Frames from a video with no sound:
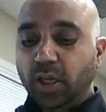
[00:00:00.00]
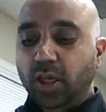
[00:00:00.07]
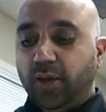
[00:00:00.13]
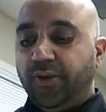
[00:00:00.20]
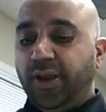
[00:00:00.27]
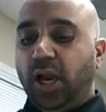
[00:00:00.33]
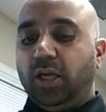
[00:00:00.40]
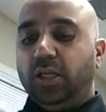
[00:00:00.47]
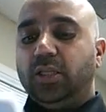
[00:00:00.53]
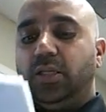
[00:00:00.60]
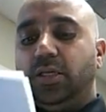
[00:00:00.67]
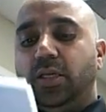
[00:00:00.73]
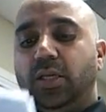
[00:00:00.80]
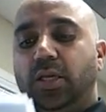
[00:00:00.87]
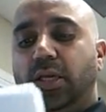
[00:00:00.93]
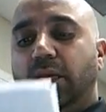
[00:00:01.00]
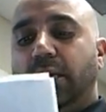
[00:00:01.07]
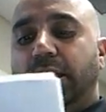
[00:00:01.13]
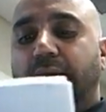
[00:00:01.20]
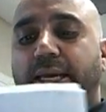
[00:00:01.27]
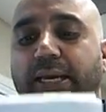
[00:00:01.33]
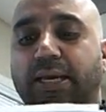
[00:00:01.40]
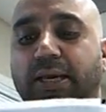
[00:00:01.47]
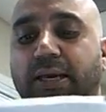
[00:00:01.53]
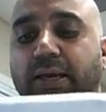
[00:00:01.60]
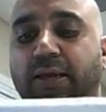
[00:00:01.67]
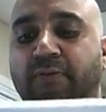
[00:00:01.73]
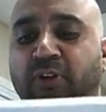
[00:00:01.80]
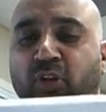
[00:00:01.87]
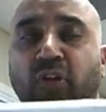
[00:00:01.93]
Yeah,
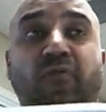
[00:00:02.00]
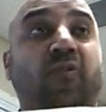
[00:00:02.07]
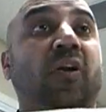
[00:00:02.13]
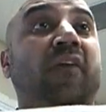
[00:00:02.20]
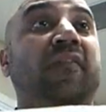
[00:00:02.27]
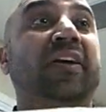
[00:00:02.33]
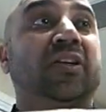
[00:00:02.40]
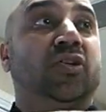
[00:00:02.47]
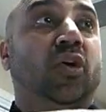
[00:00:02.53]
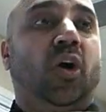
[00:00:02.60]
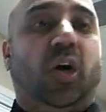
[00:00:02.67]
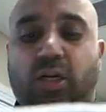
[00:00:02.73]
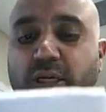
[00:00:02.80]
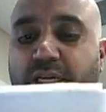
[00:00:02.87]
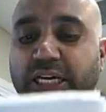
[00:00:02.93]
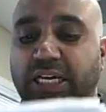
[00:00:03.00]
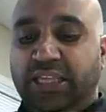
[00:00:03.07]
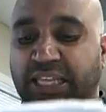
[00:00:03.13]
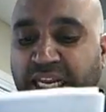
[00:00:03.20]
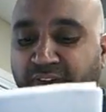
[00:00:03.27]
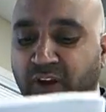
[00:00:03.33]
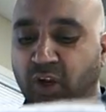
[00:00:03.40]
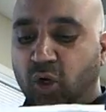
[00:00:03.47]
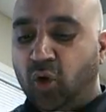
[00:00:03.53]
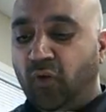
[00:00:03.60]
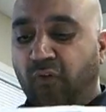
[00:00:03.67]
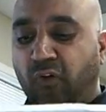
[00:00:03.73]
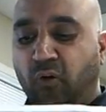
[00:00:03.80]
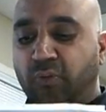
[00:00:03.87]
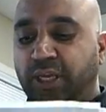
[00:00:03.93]
which of the following is not? Then we go
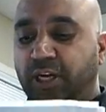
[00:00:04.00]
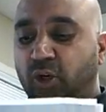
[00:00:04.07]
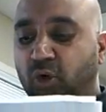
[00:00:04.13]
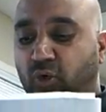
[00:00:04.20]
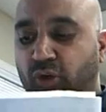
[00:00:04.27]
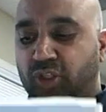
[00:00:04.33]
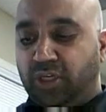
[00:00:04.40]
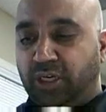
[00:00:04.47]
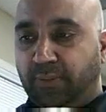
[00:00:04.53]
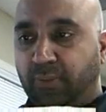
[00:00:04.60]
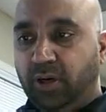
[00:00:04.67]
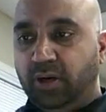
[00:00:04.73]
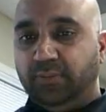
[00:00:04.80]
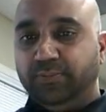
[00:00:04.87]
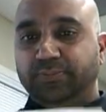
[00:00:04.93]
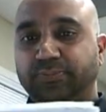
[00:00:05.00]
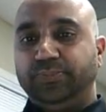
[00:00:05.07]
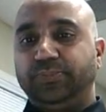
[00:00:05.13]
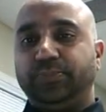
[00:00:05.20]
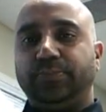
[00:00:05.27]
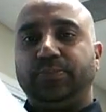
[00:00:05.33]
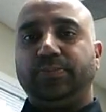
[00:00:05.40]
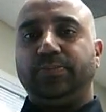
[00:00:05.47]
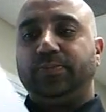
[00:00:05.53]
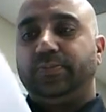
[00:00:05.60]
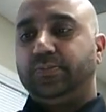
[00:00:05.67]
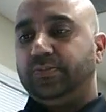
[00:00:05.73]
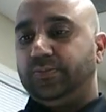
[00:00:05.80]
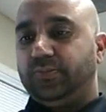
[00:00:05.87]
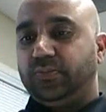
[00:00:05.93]
from there to question number
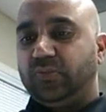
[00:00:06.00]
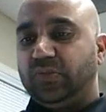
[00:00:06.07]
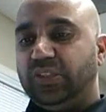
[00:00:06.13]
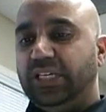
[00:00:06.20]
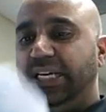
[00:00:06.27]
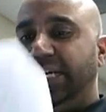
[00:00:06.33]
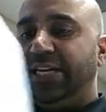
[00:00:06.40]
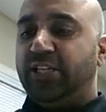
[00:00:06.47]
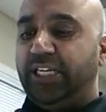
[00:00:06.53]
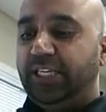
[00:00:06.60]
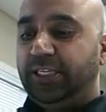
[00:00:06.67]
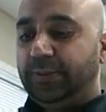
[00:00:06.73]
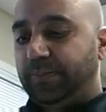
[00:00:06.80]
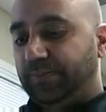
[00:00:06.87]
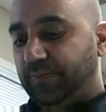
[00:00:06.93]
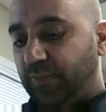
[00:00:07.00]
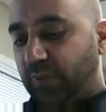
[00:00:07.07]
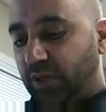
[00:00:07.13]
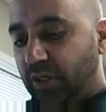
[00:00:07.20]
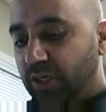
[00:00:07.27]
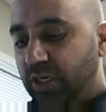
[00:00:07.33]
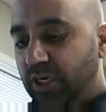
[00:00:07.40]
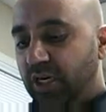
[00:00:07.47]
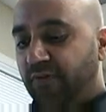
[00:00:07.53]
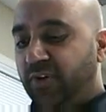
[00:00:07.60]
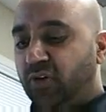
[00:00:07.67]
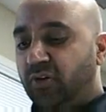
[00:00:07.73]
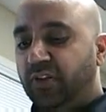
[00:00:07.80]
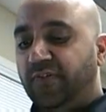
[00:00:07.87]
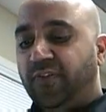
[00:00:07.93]
18.
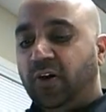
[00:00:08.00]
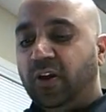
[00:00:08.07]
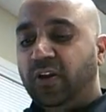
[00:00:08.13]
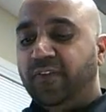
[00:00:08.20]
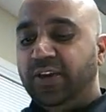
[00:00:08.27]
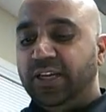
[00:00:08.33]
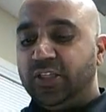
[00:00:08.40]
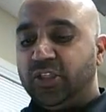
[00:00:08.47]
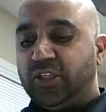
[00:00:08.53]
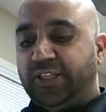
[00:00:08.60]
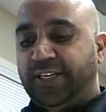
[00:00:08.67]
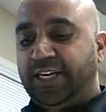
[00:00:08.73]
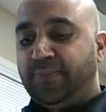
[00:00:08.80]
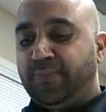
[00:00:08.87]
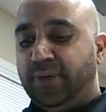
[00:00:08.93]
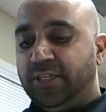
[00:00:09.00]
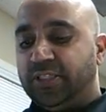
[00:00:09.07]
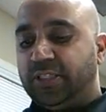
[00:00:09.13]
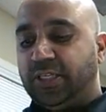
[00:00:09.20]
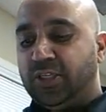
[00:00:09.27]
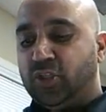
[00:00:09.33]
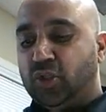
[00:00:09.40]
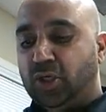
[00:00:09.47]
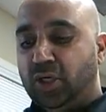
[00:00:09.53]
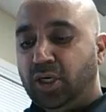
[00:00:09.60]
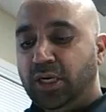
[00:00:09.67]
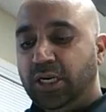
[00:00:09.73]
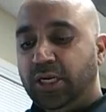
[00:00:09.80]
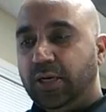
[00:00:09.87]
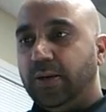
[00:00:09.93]
Which of the following statements
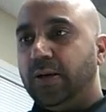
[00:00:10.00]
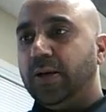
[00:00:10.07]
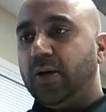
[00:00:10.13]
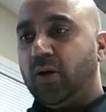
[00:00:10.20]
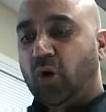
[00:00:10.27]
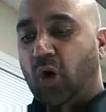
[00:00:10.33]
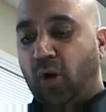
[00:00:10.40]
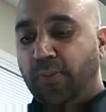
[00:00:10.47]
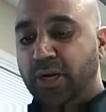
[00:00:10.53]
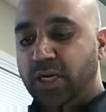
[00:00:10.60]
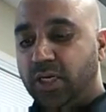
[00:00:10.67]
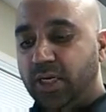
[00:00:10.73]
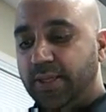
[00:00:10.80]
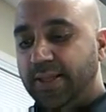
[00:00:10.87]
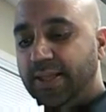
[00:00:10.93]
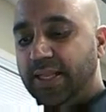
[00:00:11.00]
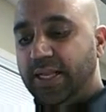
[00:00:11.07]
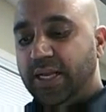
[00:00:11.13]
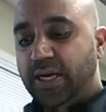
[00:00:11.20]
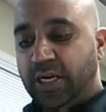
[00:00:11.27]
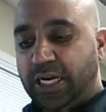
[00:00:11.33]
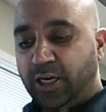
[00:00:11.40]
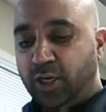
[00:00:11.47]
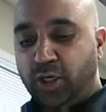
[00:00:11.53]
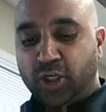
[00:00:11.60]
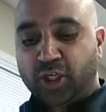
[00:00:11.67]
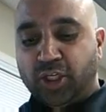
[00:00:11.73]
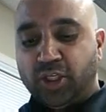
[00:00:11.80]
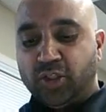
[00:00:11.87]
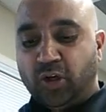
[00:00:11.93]
concerning government
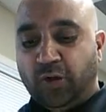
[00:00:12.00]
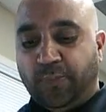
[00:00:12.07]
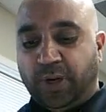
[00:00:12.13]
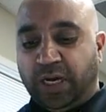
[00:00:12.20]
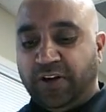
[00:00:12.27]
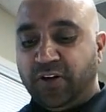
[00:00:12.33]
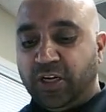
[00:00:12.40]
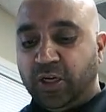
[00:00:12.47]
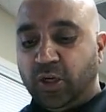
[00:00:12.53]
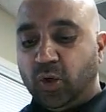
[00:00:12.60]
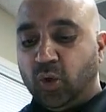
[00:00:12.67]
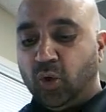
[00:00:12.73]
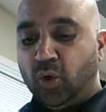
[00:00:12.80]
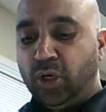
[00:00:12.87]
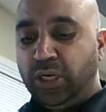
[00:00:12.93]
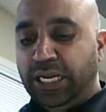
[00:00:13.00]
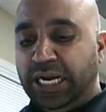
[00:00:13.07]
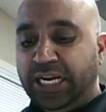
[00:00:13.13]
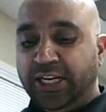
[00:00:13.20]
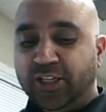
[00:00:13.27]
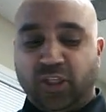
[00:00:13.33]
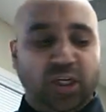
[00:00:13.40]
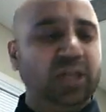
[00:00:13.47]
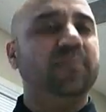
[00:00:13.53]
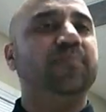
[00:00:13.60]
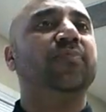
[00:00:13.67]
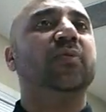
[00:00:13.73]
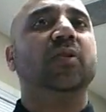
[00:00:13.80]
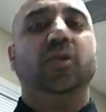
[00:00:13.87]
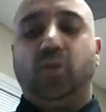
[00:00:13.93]
regulations of privately owned land is a
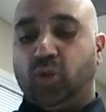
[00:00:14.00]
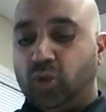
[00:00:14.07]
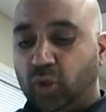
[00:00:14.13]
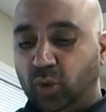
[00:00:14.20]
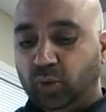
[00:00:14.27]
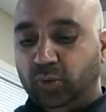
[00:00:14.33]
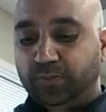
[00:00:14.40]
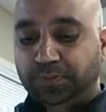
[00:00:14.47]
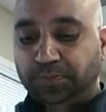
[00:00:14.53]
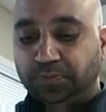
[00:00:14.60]
true?